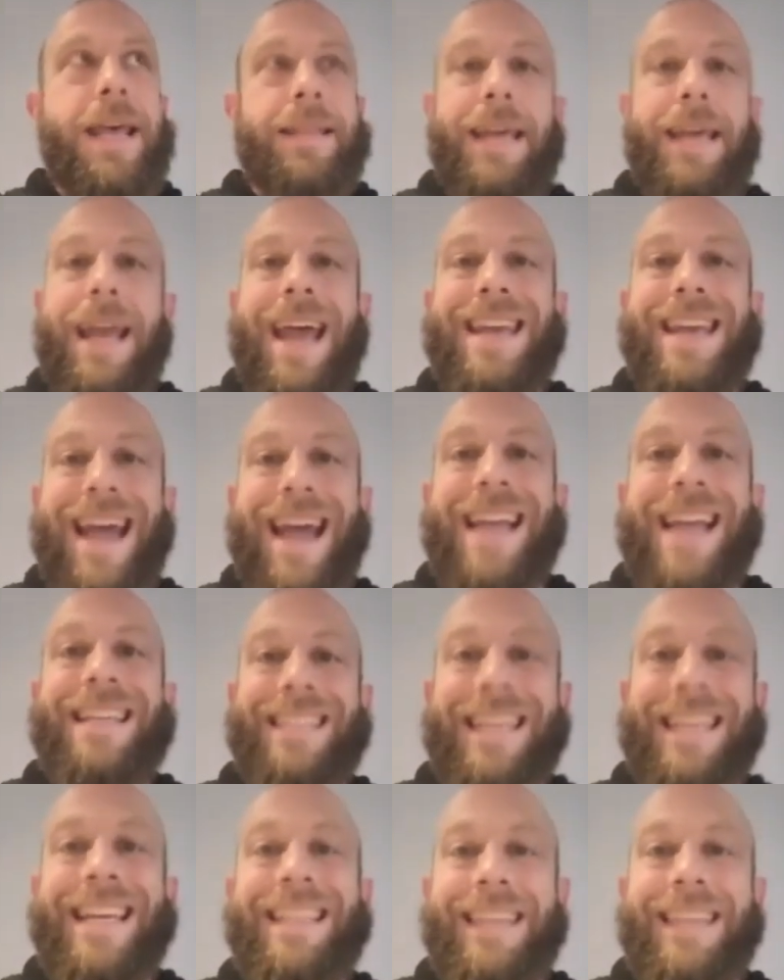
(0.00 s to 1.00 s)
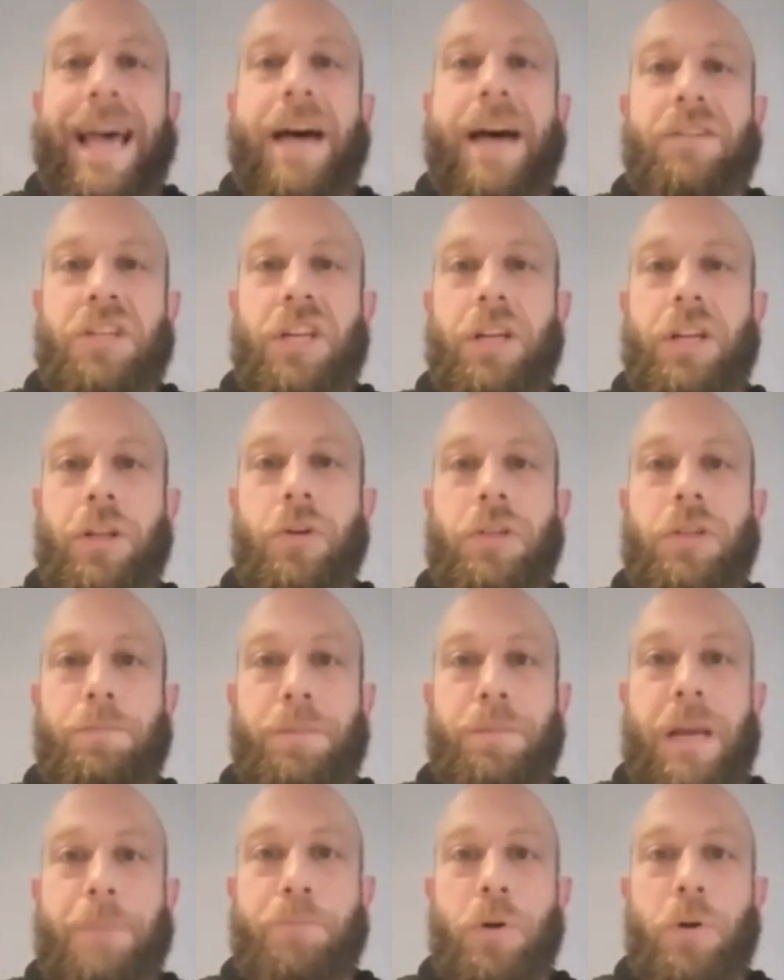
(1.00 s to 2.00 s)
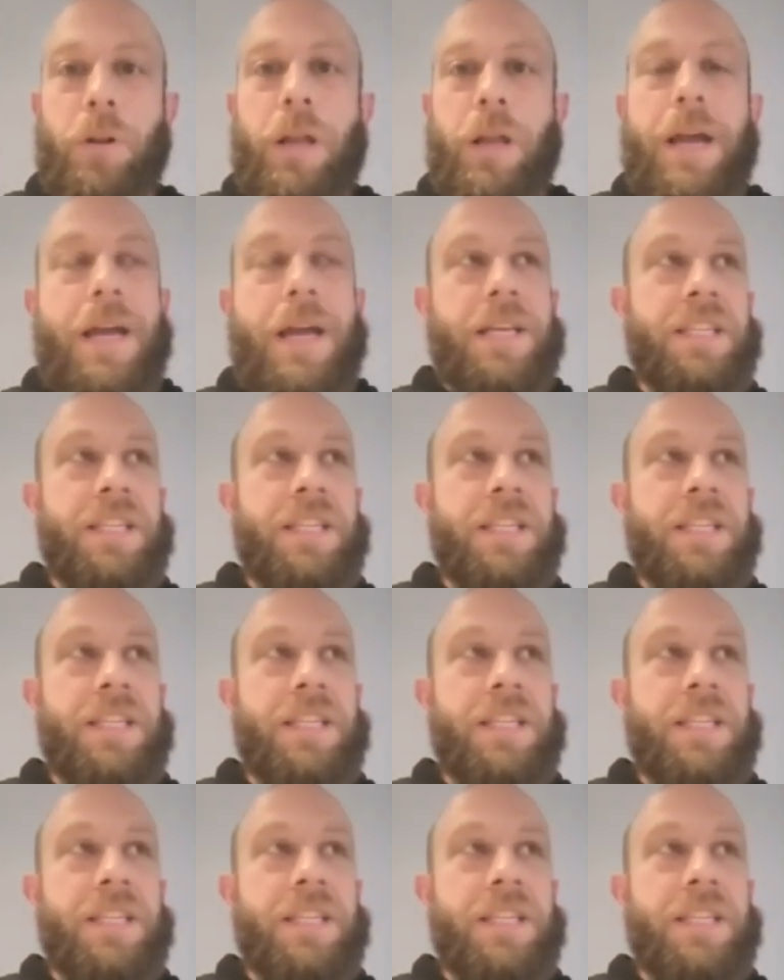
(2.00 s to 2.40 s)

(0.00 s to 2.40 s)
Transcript: they had 19,000 of those people